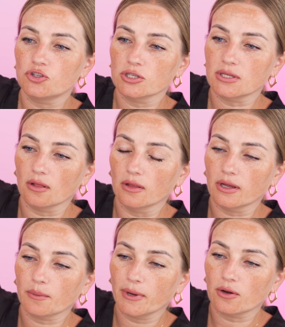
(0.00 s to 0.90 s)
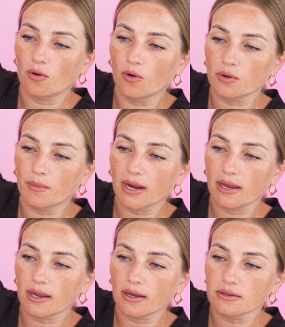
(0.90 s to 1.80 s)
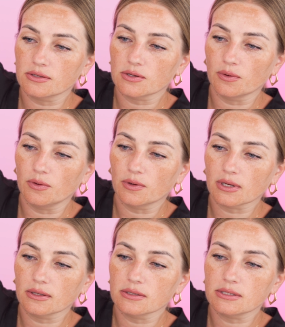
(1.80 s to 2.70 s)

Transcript: just a little bit on my hand so you can